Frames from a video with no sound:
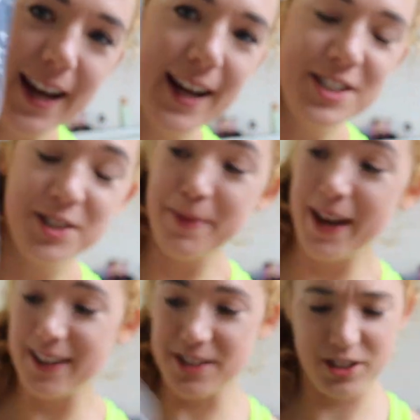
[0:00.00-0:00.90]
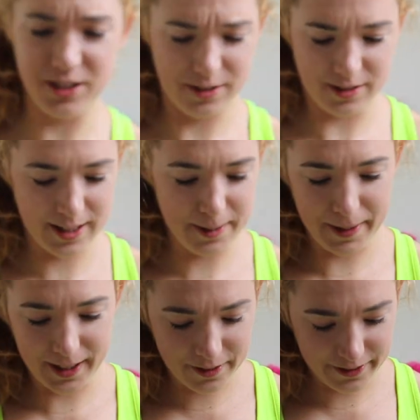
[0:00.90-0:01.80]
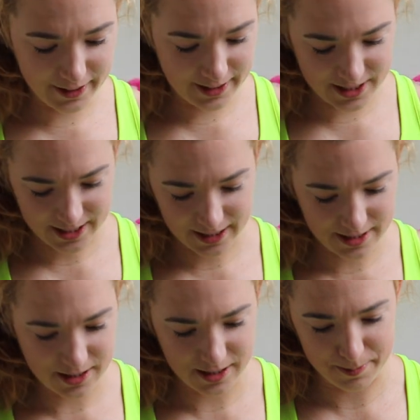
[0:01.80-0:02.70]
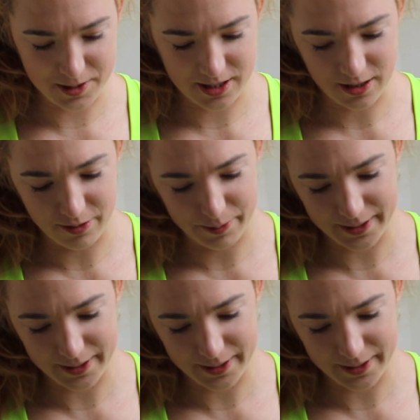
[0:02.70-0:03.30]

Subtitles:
And they make all the designs themselves,